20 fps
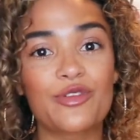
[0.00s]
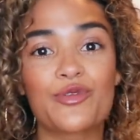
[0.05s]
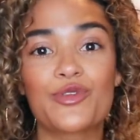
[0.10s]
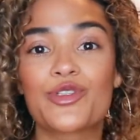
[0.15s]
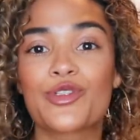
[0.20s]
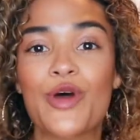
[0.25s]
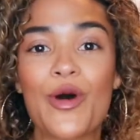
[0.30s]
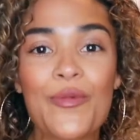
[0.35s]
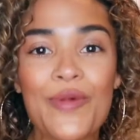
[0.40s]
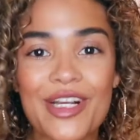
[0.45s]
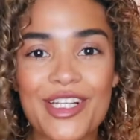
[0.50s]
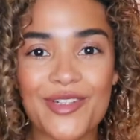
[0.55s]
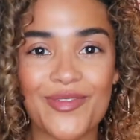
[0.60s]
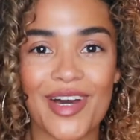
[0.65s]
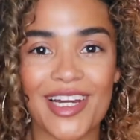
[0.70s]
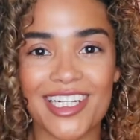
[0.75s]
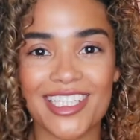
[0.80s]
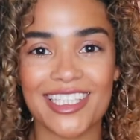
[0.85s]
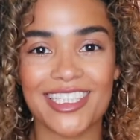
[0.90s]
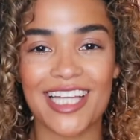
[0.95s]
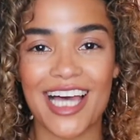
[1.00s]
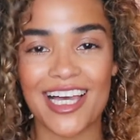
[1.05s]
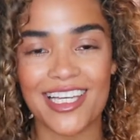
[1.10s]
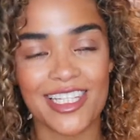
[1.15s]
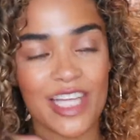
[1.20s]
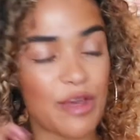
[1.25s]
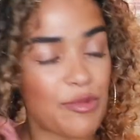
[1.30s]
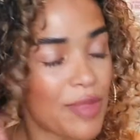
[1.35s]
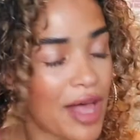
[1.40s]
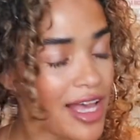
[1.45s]
So much better than
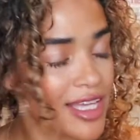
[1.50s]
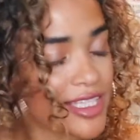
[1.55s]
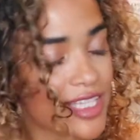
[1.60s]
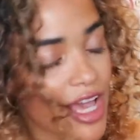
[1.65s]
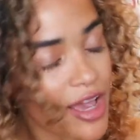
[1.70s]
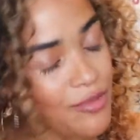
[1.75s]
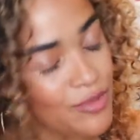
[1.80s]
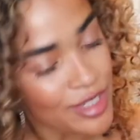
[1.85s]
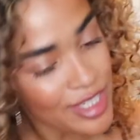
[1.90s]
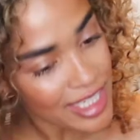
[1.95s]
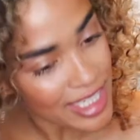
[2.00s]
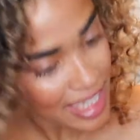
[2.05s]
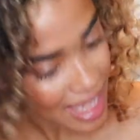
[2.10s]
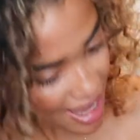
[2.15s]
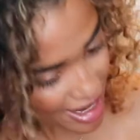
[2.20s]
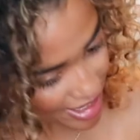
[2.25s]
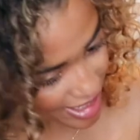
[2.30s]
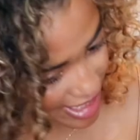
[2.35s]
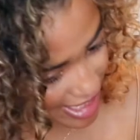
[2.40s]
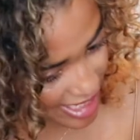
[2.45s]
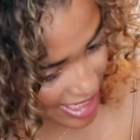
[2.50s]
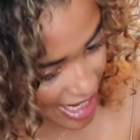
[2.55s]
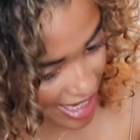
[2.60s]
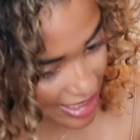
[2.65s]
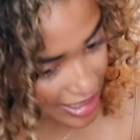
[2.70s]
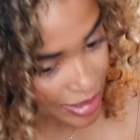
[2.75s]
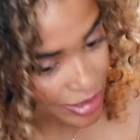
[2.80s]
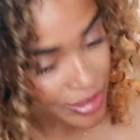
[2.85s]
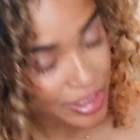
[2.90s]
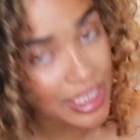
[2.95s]
last time. Last time was not good.
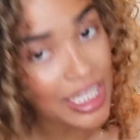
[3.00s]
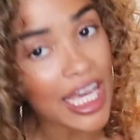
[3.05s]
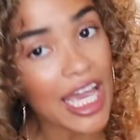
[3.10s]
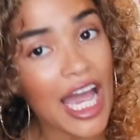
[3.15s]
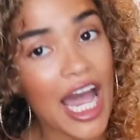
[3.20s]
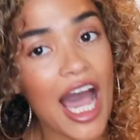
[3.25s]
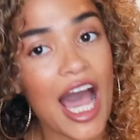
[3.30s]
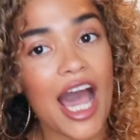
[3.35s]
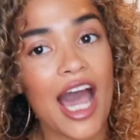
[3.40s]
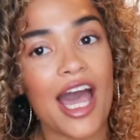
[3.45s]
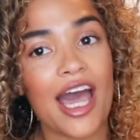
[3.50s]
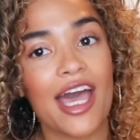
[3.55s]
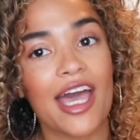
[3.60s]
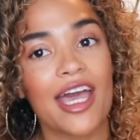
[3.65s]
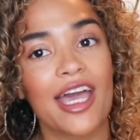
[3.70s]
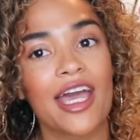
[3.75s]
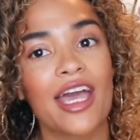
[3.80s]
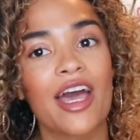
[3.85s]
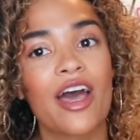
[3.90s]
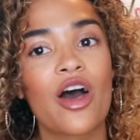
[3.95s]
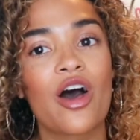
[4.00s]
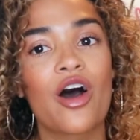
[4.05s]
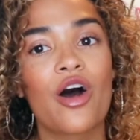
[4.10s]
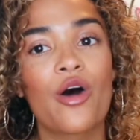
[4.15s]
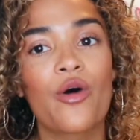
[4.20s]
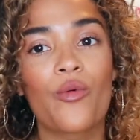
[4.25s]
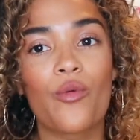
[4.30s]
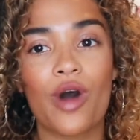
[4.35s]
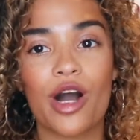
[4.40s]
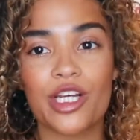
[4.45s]
I don't think I
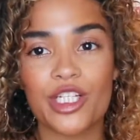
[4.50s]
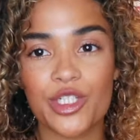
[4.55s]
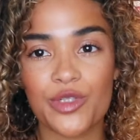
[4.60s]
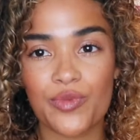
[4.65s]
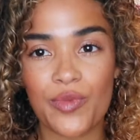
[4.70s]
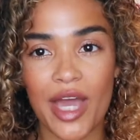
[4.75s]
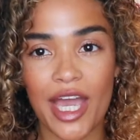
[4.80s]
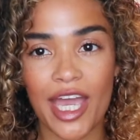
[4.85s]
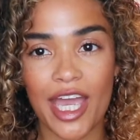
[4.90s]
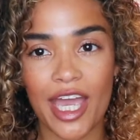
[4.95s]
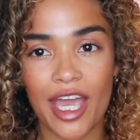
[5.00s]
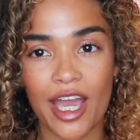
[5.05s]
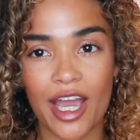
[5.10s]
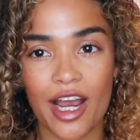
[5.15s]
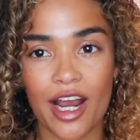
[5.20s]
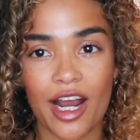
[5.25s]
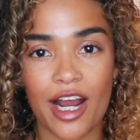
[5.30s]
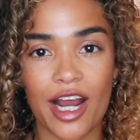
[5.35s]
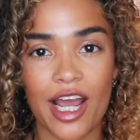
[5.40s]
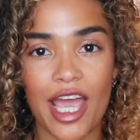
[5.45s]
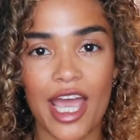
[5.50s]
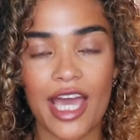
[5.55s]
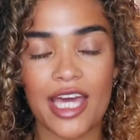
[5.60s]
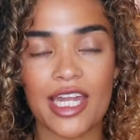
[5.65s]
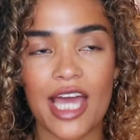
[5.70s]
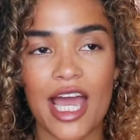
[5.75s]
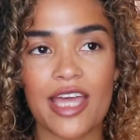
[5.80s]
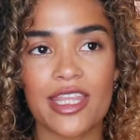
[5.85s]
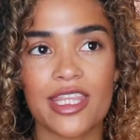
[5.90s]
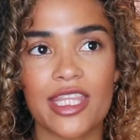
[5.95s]
washed my hair,
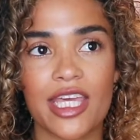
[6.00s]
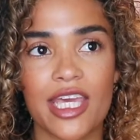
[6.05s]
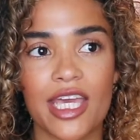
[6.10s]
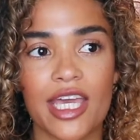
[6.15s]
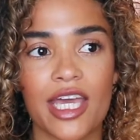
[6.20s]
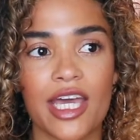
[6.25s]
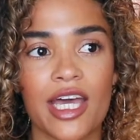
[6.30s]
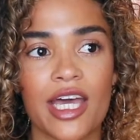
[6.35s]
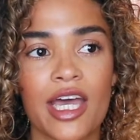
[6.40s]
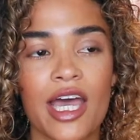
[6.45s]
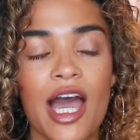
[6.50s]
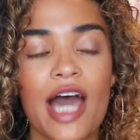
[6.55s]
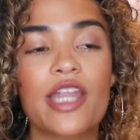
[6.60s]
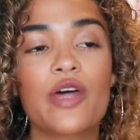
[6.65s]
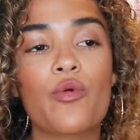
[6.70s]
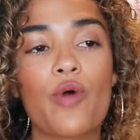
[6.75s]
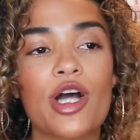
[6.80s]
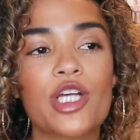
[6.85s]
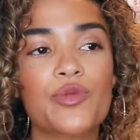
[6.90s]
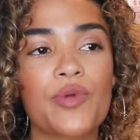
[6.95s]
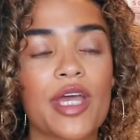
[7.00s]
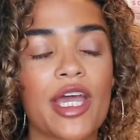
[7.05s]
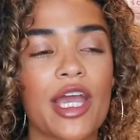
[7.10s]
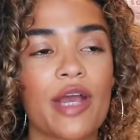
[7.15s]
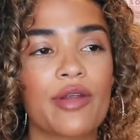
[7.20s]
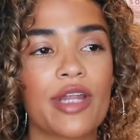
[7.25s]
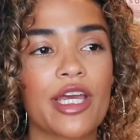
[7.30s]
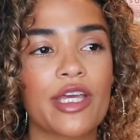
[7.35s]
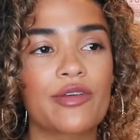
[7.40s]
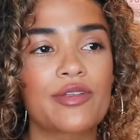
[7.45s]
and I think I didn't wash my
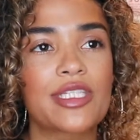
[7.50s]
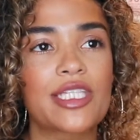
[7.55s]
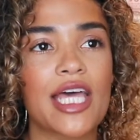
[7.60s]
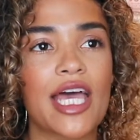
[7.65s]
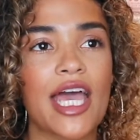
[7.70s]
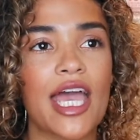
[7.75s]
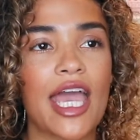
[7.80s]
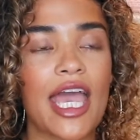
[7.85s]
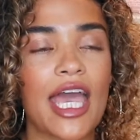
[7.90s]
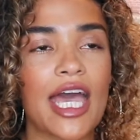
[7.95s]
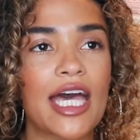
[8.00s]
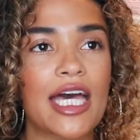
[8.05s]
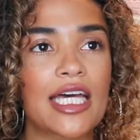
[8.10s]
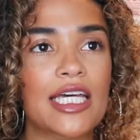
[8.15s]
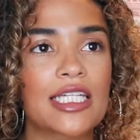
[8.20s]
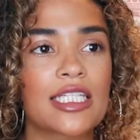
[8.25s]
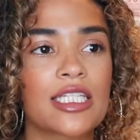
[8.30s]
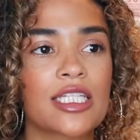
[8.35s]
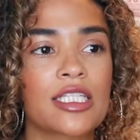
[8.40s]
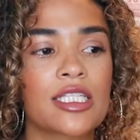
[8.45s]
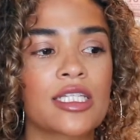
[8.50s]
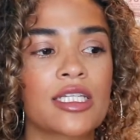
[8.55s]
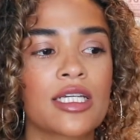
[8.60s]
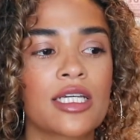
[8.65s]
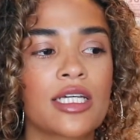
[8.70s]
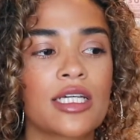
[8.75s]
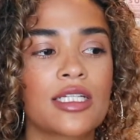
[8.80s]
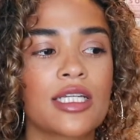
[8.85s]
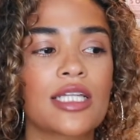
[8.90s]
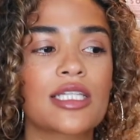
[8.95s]
hair when I used it, and
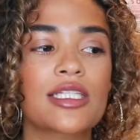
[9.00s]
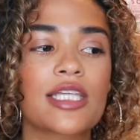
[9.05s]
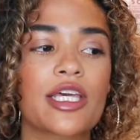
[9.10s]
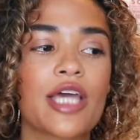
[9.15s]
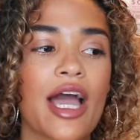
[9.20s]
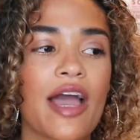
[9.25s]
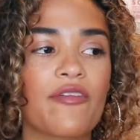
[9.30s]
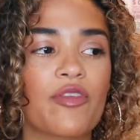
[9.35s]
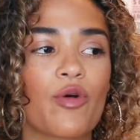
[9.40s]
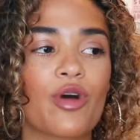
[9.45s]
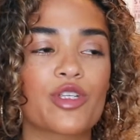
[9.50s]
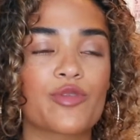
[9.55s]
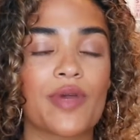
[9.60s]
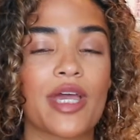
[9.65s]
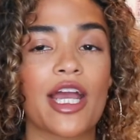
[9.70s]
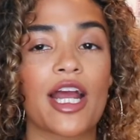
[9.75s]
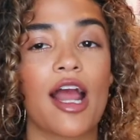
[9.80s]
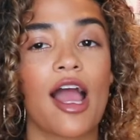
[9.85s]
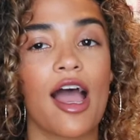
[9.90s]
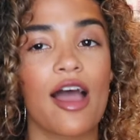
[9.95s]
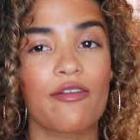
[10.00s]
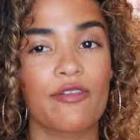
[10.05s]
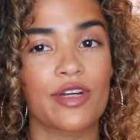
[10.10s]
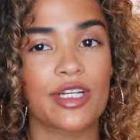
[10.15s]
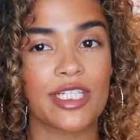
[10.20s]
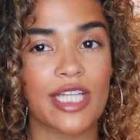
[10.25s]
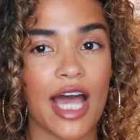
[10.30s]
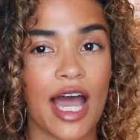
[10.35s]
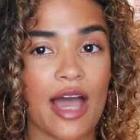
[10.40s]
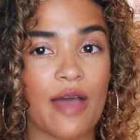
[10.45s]
not to say I have to wash my hair
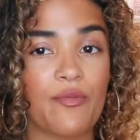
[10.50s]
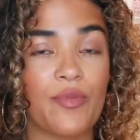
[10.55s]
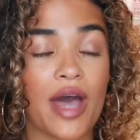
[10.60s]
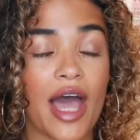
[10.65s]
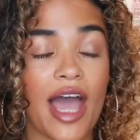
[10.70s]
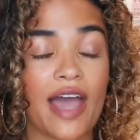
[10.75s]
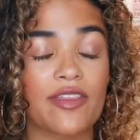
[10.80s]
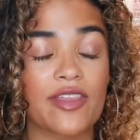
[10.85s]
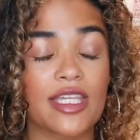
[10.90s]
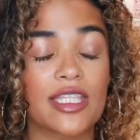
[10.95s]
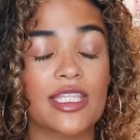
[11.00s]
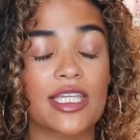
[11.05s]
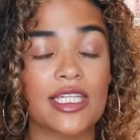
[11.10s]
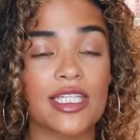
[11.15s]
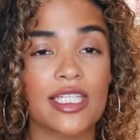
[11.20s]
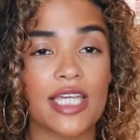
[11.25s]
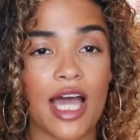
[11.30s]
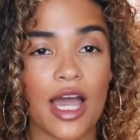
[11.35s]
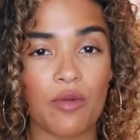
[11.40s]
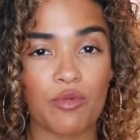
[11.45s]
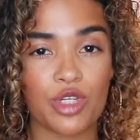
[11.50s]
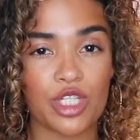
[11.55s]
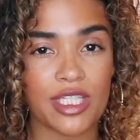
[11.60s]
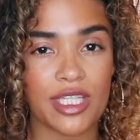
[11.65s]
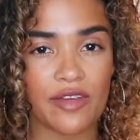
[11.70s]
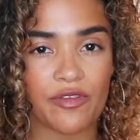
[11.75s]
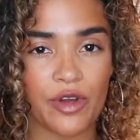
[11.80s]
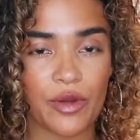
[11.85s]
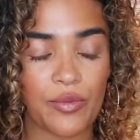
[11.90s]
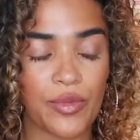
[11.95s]
every time, but I think this time was
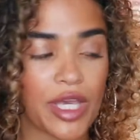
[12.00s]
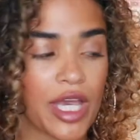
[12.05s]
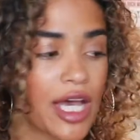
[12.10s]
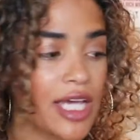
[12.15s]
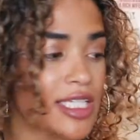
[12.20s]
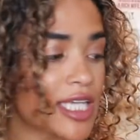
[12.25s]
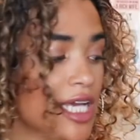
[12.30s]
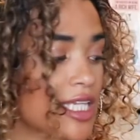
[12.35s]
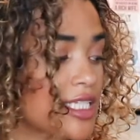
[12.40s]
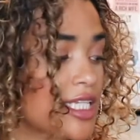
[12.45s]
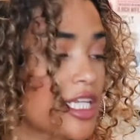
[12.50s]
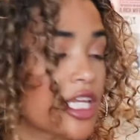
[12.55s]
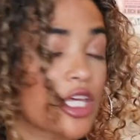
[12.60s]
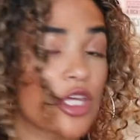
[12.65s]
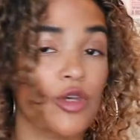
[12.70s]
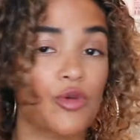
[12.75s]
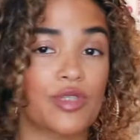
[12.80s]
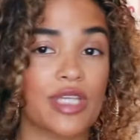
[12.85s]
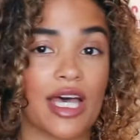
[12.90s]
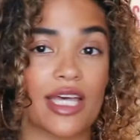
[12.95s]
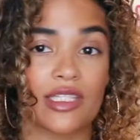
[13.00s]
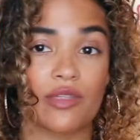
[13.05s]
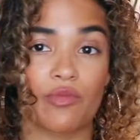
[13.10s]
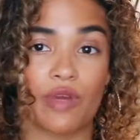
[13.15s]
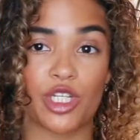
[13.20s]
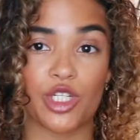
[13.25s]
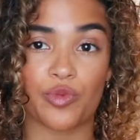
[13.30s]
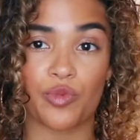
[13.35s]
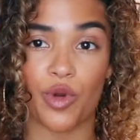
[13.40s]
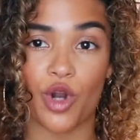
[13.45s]
different because I didn't use as
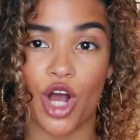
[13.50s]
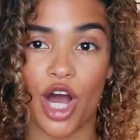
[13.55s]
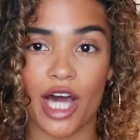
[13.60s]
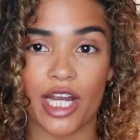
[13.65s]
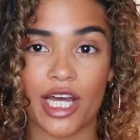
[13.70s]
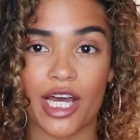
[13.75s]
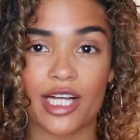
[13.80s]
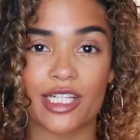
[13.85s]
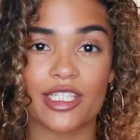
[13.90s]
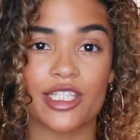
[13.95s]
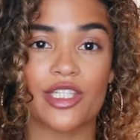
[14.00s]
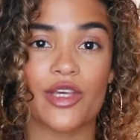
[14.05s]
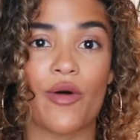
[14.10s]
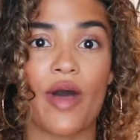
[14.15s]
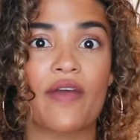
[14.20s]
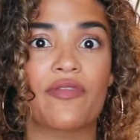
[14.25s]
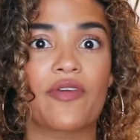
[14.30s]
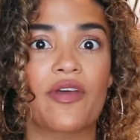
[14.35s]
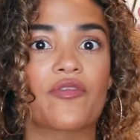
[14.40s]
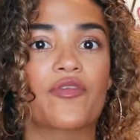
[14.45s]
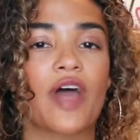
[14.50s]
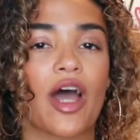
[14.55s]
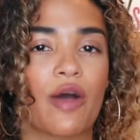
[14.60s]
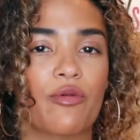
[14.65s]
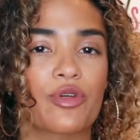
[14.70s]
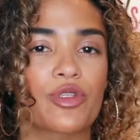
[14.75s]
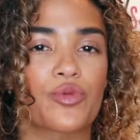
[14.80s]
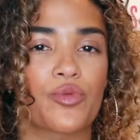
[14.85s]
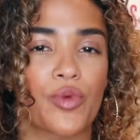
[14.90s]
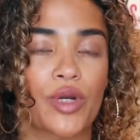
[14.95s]
much product. So I think
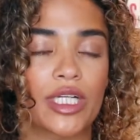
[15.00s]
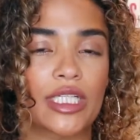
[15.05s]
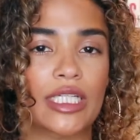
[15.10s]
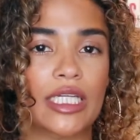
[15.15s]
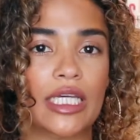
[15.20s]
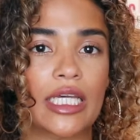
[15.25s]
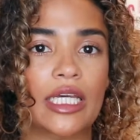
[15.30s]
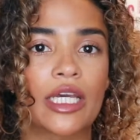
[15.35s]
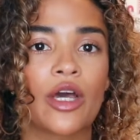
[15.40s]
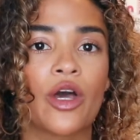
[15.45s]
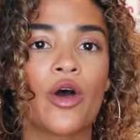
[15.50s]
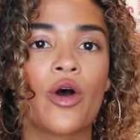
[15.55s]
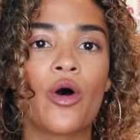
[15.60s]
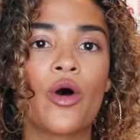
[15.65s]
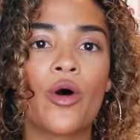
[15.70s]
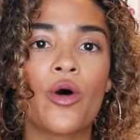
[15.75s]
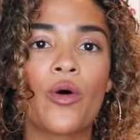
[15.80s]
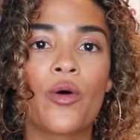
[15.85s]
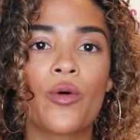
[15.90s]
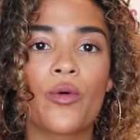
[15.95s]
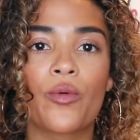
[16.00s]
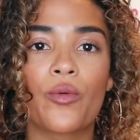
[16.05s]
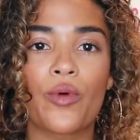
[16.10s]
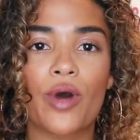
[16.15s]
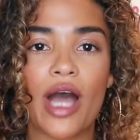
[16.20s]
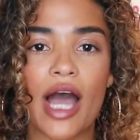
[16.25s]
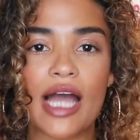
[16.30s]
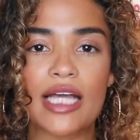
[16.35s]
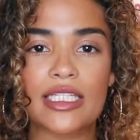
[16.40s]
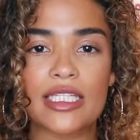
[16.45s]
that was really
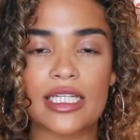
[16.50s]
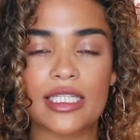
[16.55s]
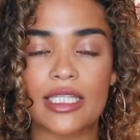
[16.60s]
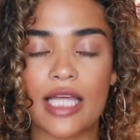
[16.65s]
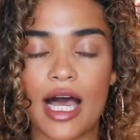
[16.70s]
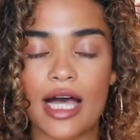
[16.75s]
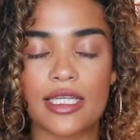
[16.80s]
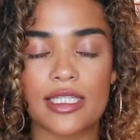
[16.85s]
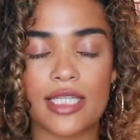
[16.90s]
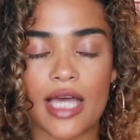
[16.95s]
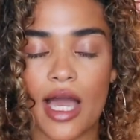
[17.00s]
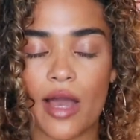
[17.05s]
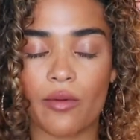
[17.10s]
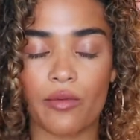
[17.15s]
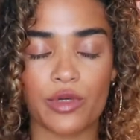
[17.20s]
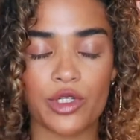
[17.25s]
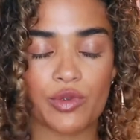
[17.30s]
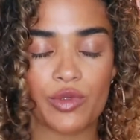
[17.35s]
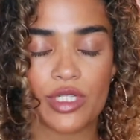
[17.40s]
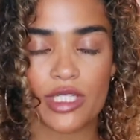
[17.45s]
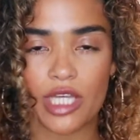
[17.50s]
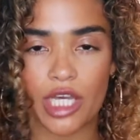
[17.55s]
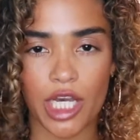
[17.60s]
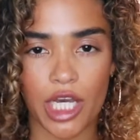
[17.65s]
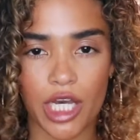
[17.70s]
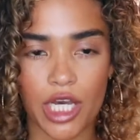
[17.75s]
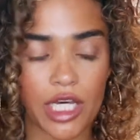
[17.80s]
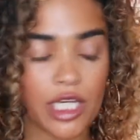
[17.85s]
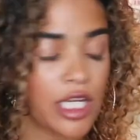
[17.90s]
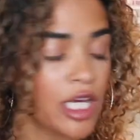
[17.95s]
what I did last time, which wasn't
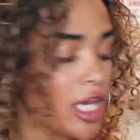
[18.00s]
good.